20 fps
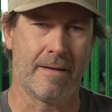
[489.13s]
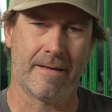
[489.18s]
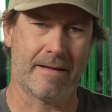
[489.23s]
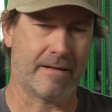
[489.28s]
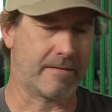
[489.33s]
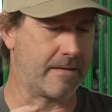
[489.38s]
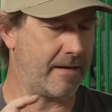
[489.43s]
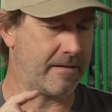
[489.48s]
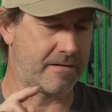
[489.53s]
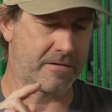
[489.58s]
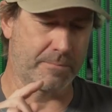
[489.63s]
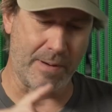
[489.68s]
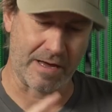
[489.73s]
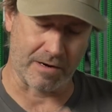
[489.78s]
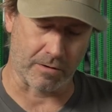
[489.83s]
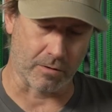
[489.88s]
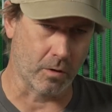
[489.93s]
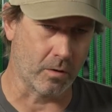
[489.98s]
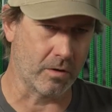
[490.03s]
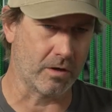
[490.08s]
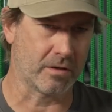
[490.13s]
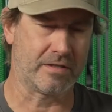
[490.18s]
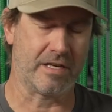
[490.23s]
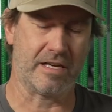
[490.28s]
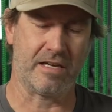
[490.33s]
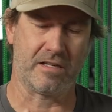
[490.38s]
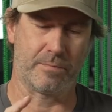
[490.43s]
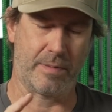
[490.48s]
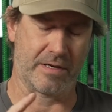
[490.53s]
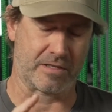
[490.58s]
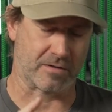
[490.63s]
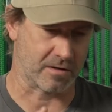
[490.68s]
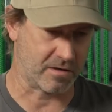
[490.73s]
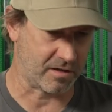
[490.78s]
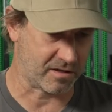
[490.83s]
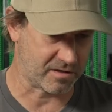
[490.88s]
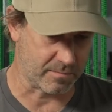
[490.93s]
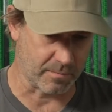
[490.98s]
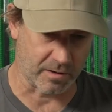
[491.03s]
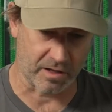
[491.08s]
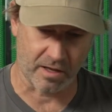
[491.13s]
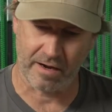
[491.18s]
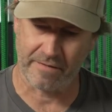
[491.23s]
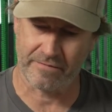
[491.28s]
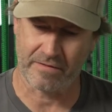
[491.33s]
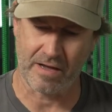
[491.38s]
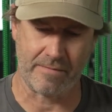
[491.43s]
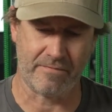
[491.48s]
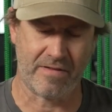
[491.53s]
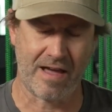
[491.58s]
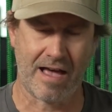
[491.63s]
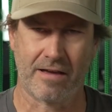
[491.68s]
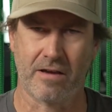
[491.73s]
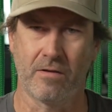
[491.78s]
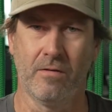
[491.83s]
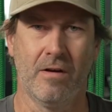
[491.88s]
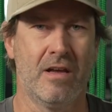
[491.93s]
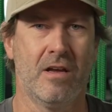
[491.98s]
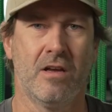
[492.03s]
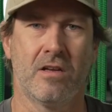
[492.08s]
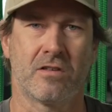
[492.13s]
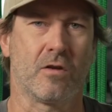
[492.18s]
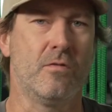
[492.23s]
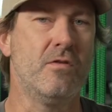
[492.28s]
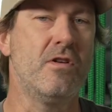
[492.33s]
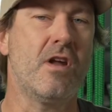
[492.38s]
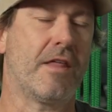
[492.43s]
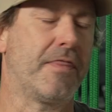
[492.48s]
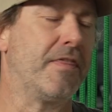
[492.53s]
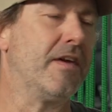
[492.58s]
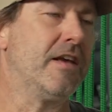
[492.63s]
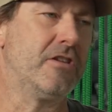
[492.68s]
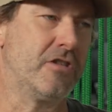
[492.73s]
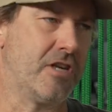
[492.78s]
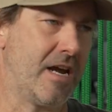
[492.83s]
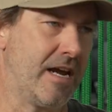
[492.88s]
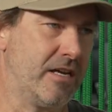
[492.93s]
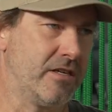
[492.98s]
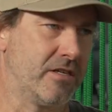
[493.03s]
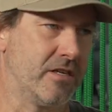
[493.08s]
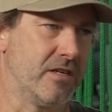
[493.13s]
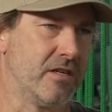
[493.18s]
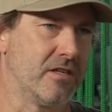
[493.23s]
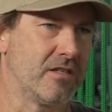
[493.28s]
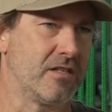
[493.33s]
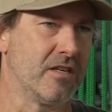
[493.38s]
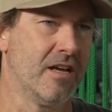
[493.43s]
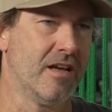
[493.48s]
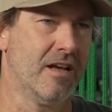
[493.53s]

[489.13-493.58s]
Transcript: it, it's better loyalty, it's better customer lifetime value. So nothing changes.